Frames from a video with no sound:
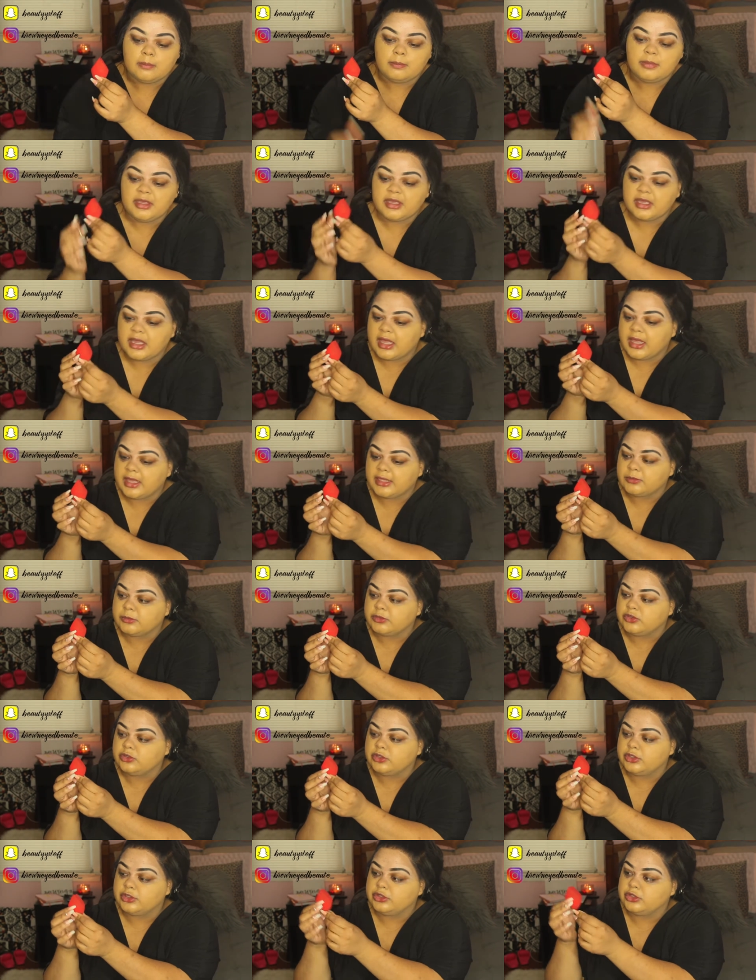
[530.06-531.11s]
because
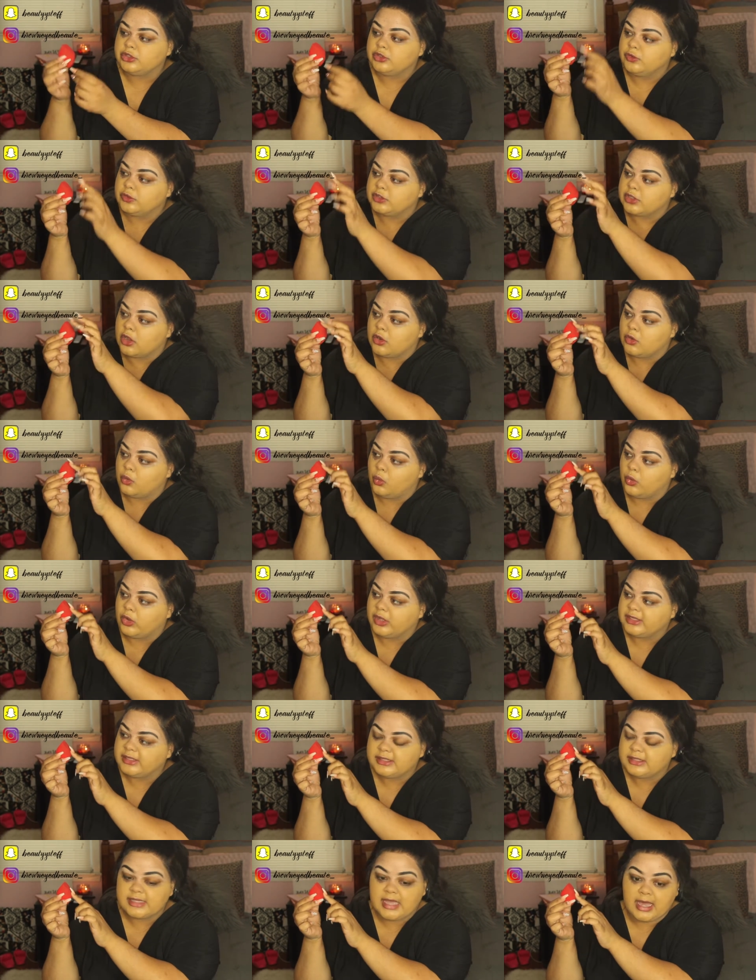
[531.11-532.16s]
what you can do is on
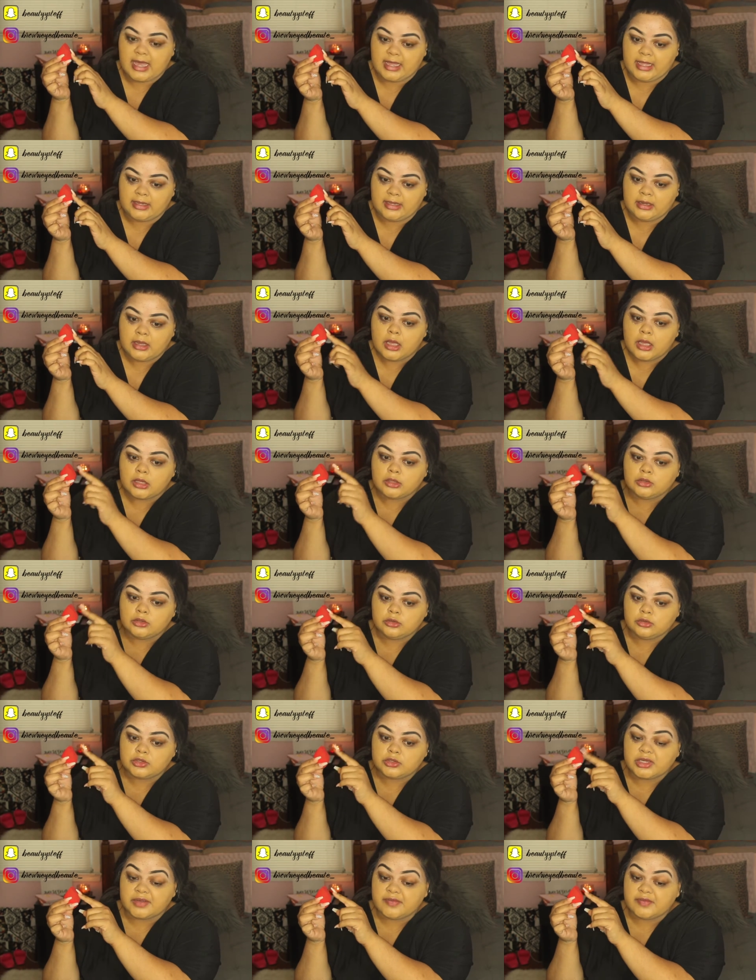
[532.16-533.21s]
one side,
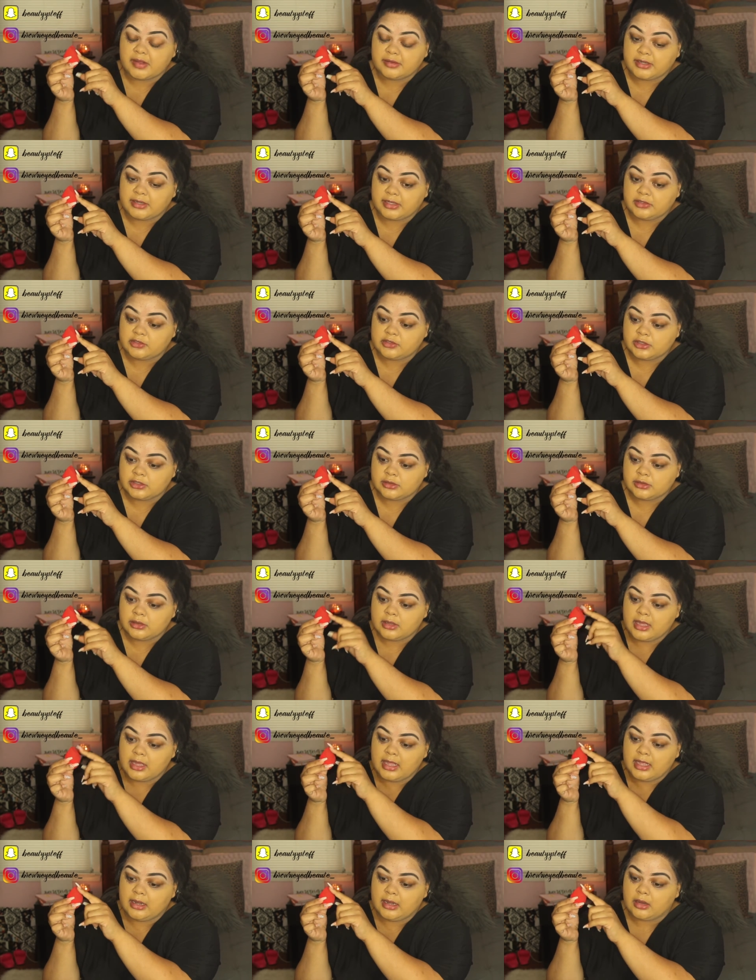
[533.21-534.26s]
use your foundation
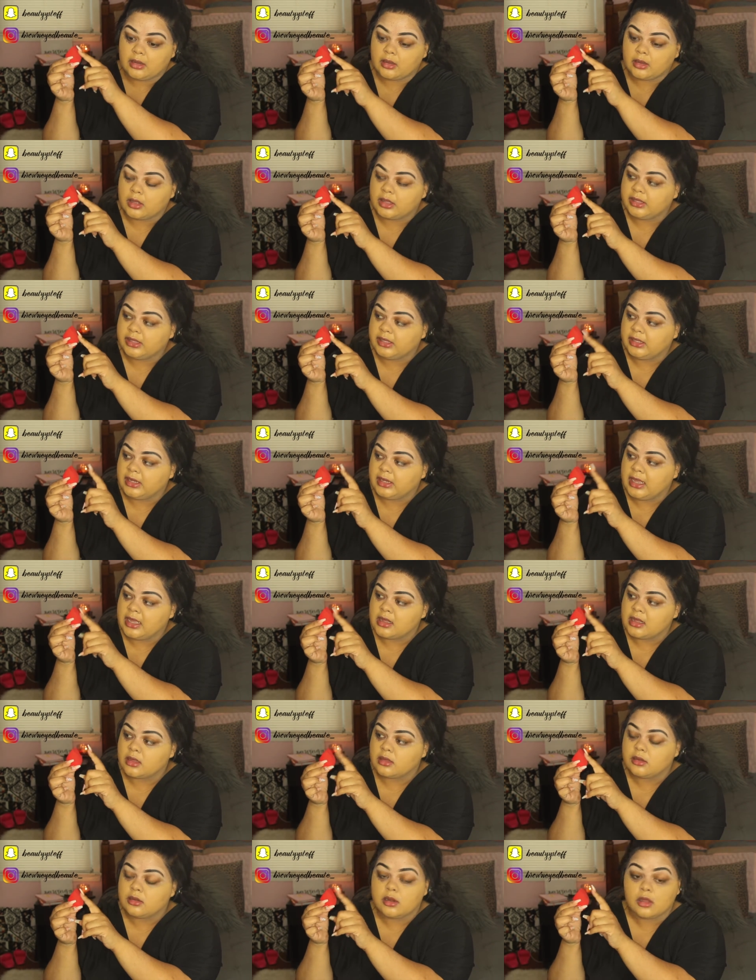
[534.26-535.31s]
and clean
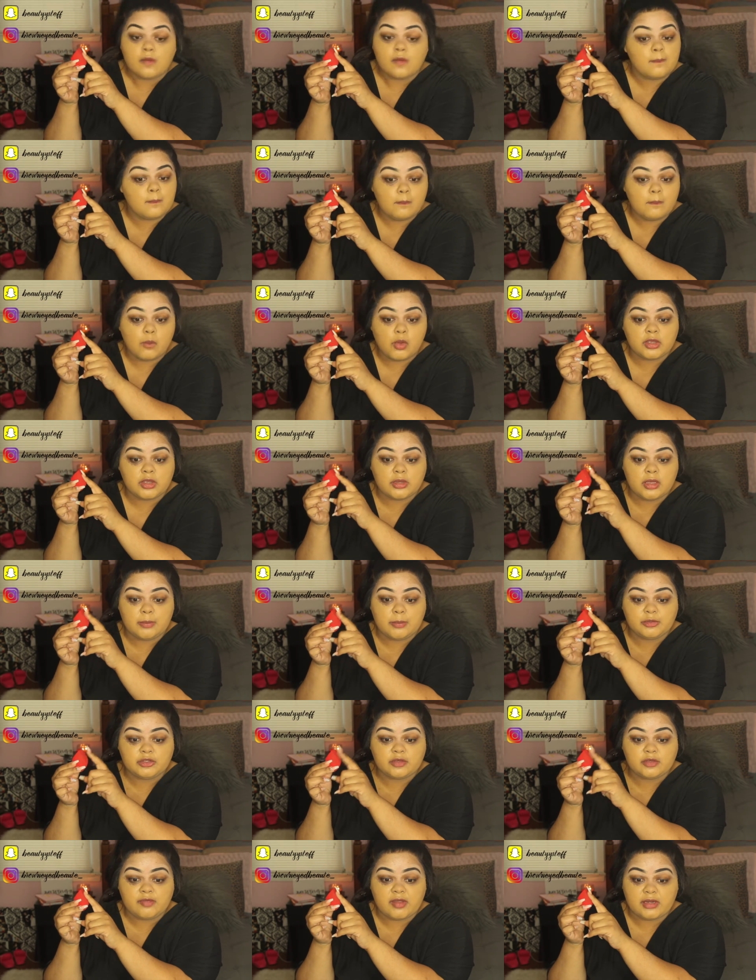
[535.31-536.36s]
and, and
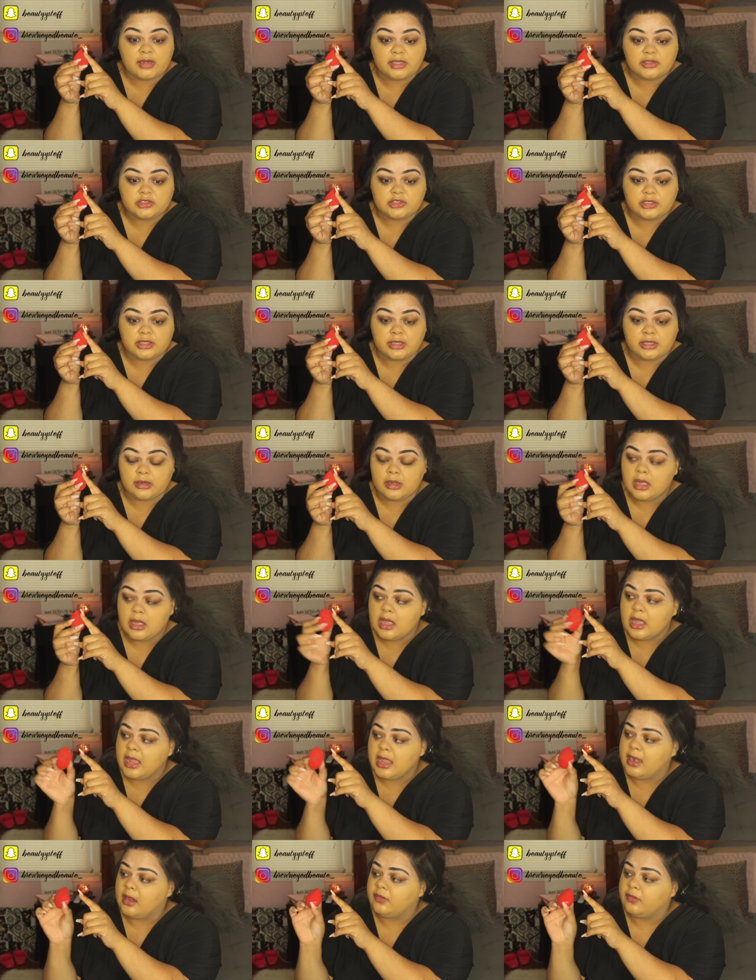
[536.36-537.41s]
put your foundation in.
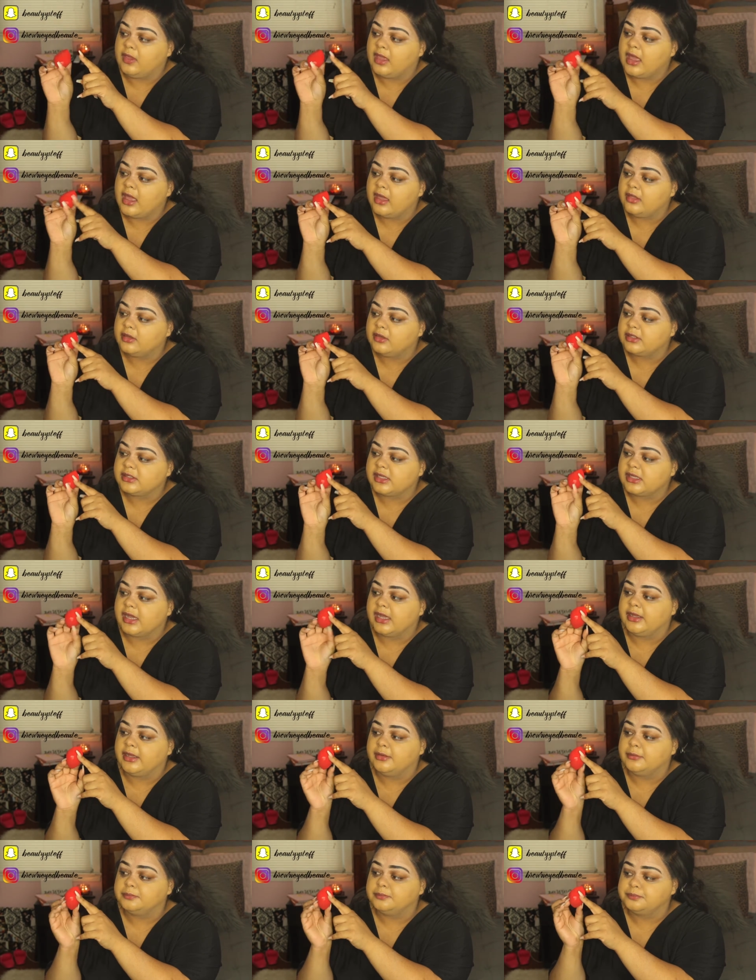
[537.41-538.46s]
And on the other
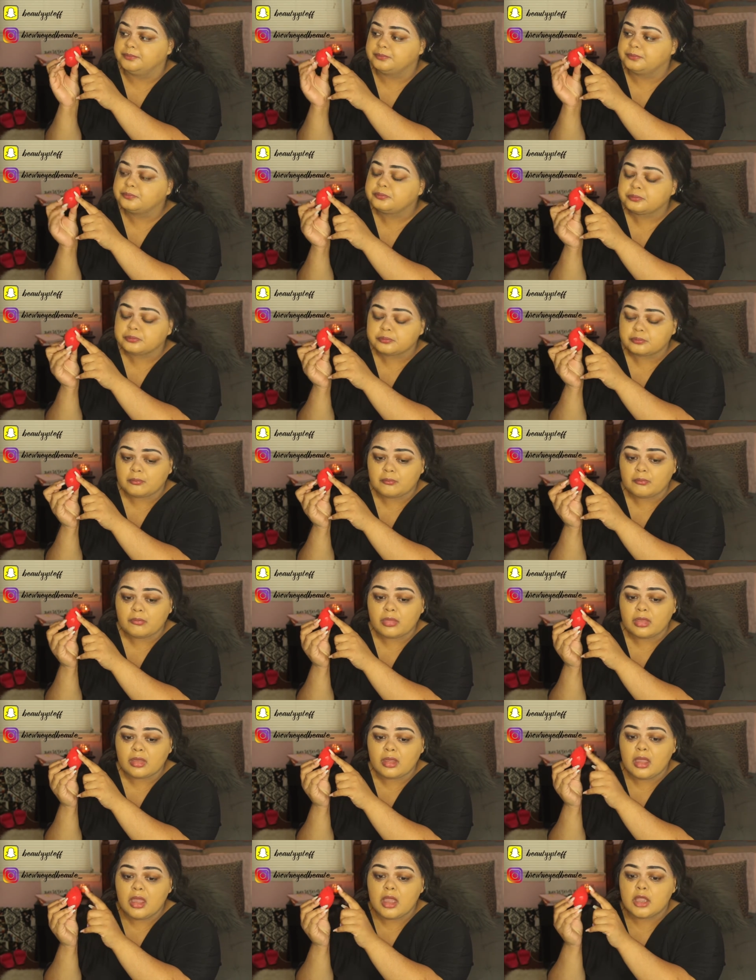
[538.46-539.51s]
side,
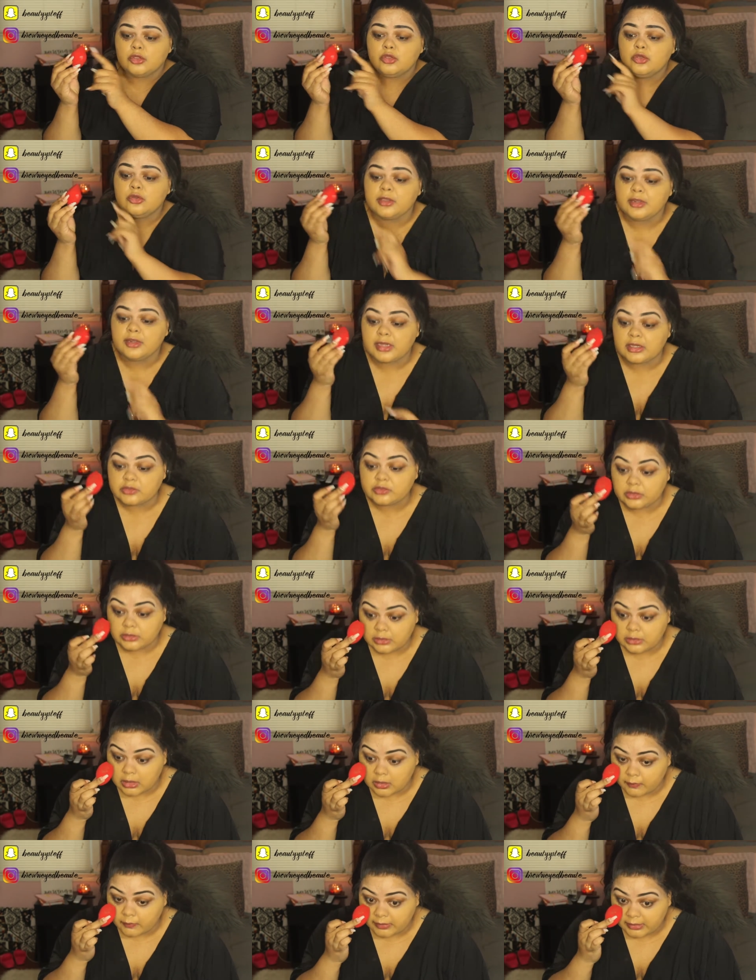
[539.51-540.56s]
you can actually
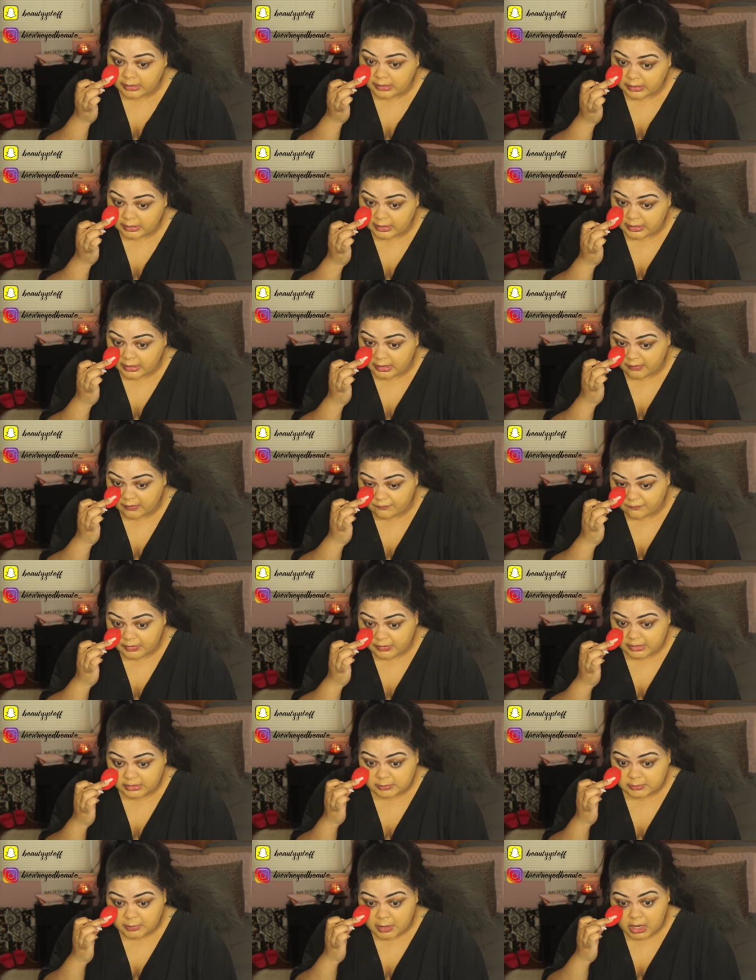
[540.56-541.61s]
go in and it
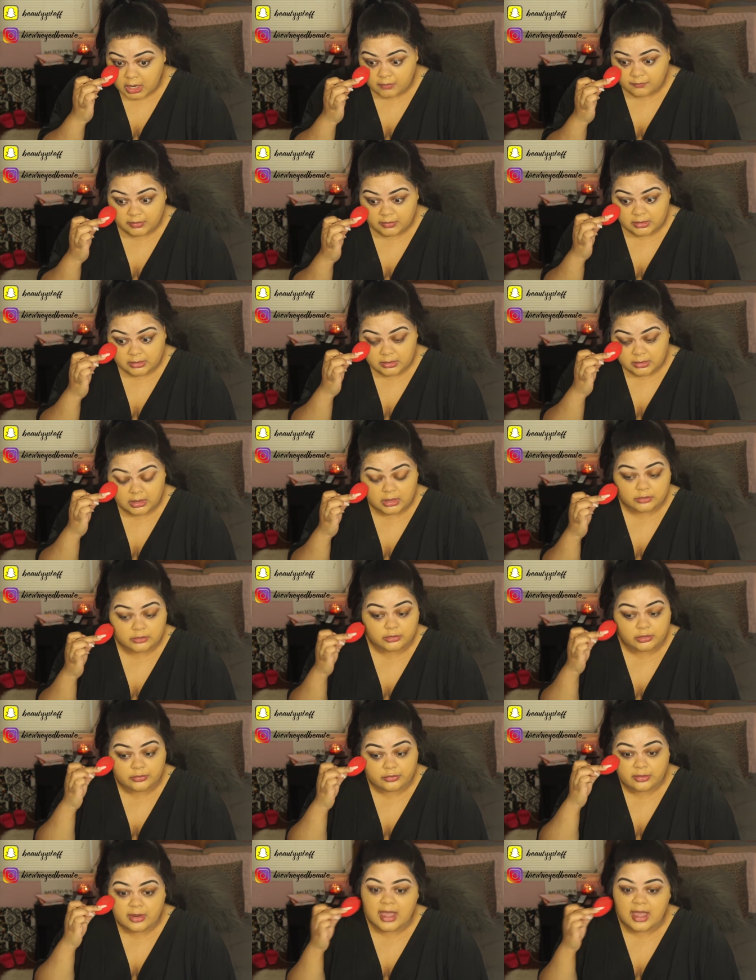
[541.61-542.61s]
fits perfectly underneath